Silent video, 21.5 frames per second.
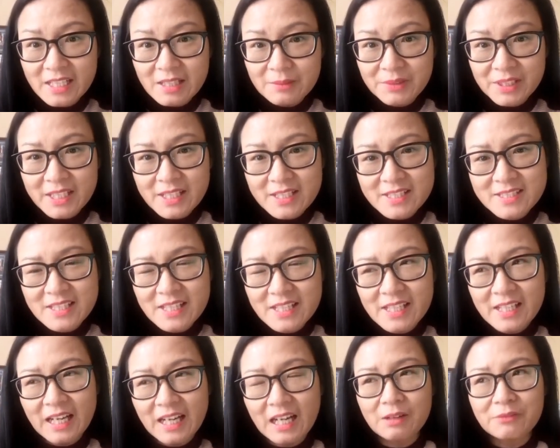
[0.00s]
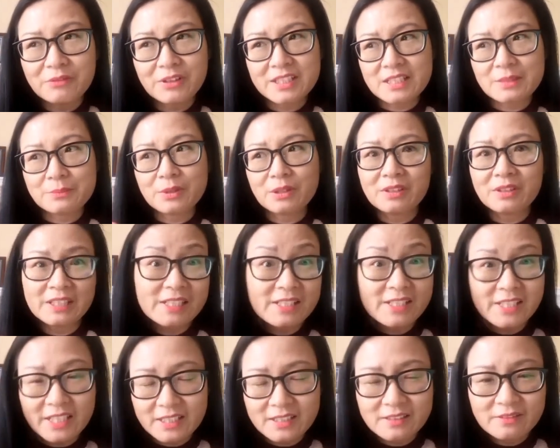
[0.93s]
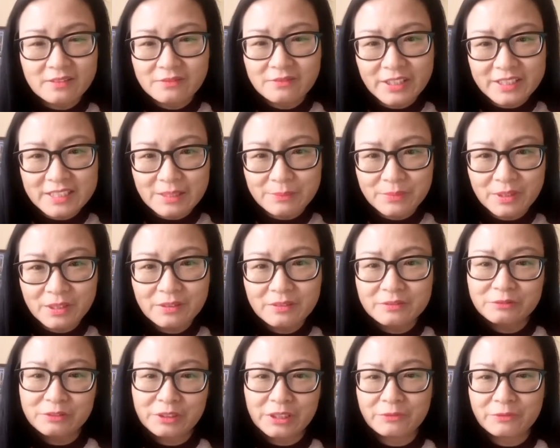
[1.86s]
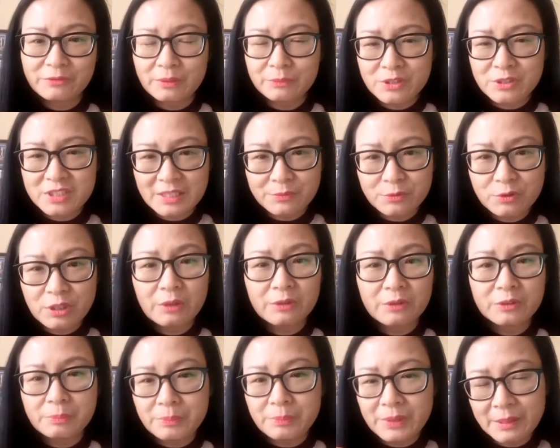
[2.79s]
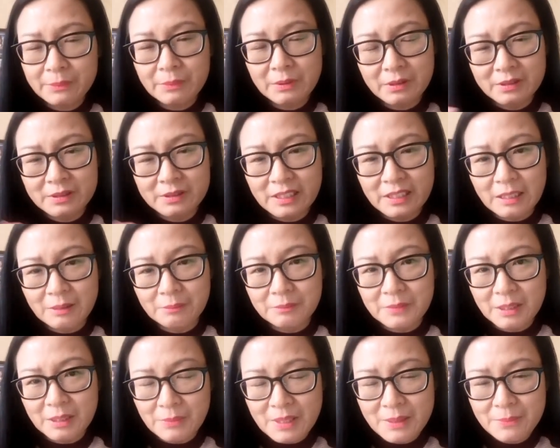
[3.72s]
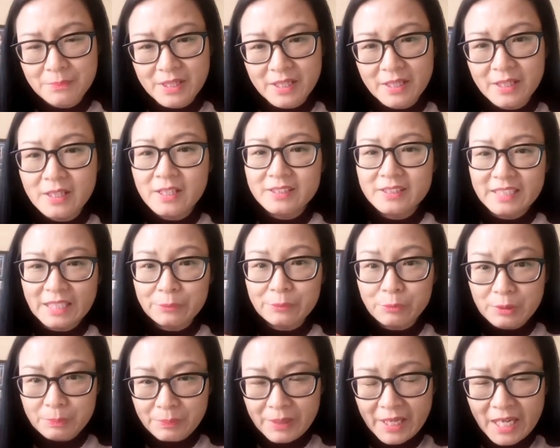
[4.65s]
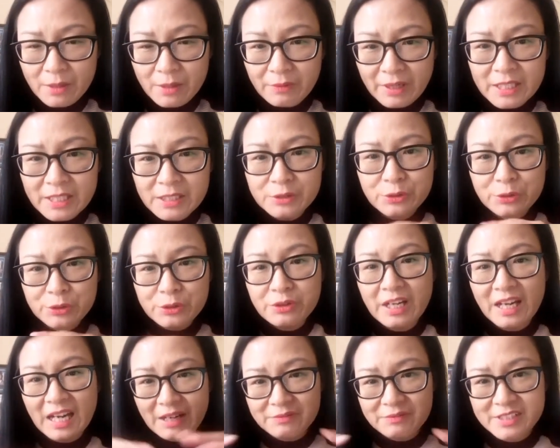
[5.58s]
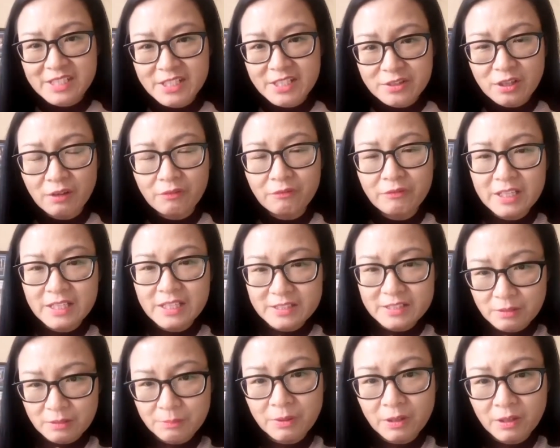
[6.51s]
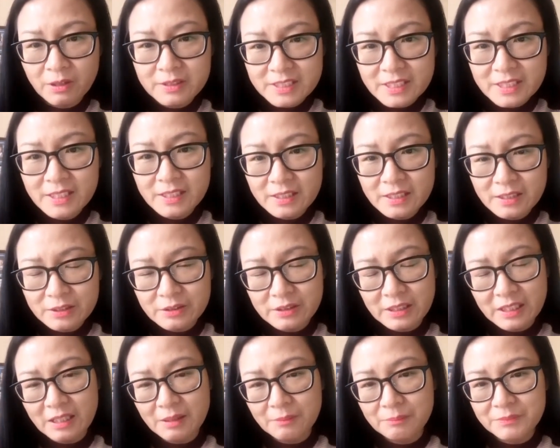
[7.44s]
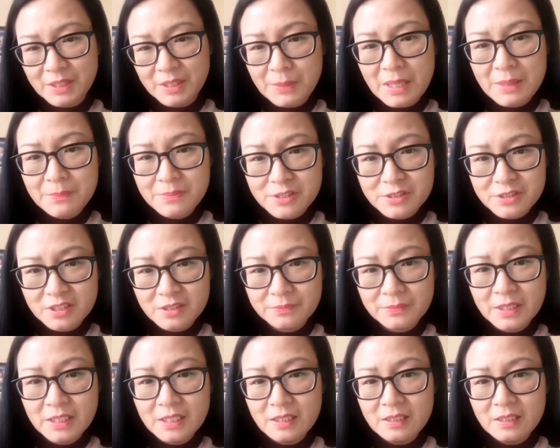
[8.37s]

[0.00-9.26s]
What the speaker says: Because, for example, LinkedIn, for example, if you want to subscribe, want to become a member, then we pay, right? Do you have the software support the membership?